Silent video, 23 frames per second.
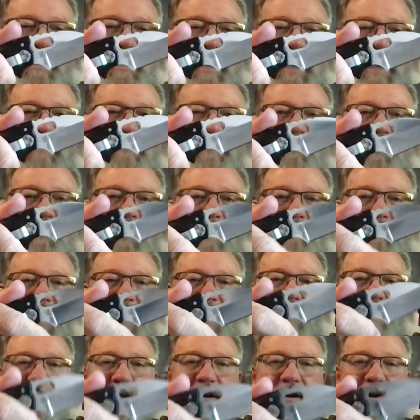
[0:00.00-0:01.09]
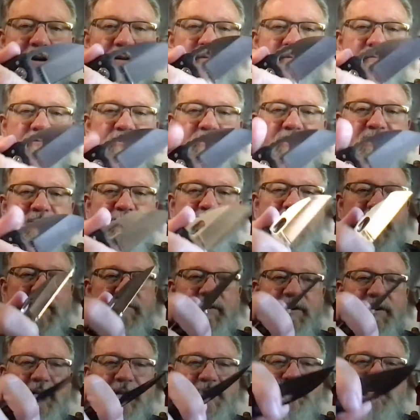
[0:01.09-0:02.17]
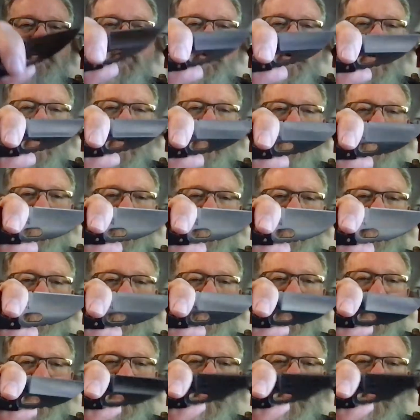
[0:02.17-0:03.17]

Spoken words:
have it way back here, so wherever it's more comfortable for you